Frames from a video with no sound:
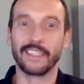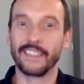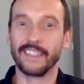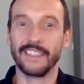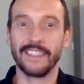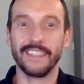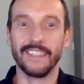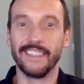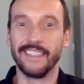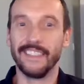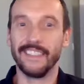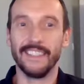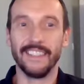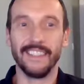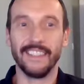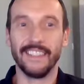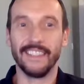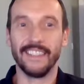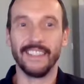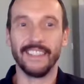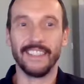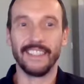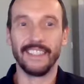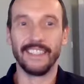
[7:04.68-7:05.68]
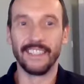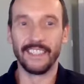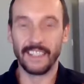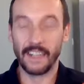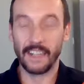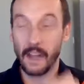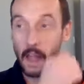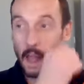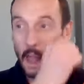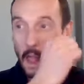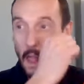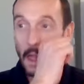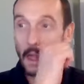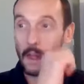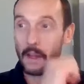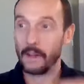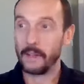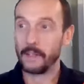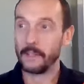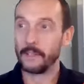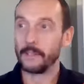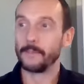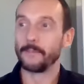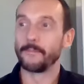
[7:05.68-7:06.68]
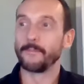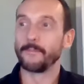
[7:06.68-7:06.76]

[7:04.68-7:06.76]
I've only just sort of